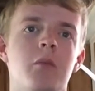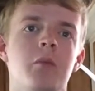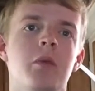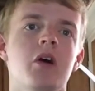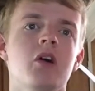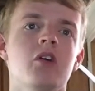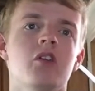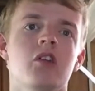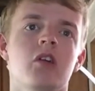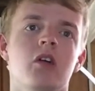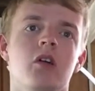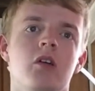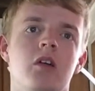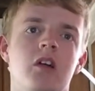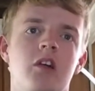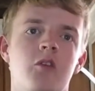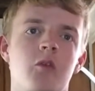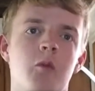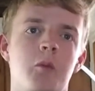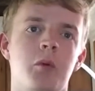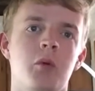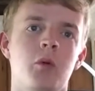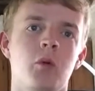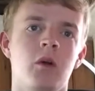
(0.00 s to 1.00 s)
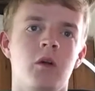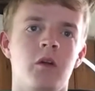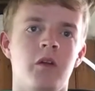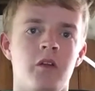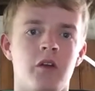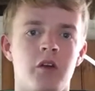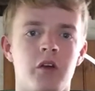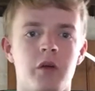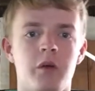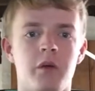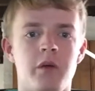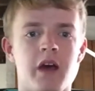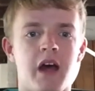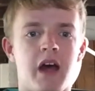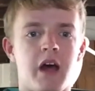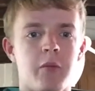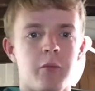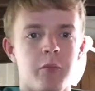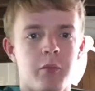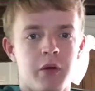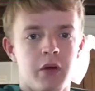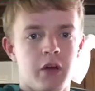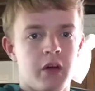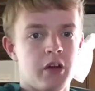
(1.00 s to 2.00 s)
Barcelona and Liverpool at the Nou
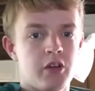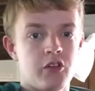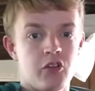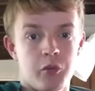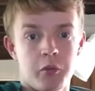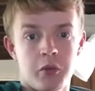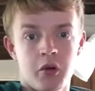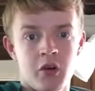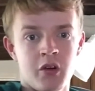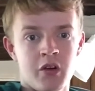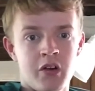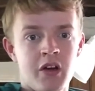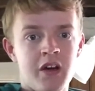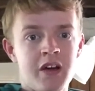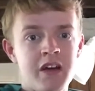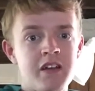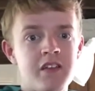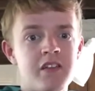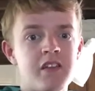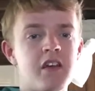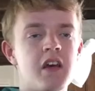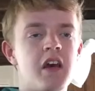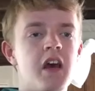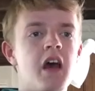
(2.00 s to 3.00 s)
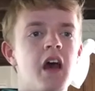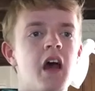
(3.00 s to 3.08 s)
Camp tomorrow night.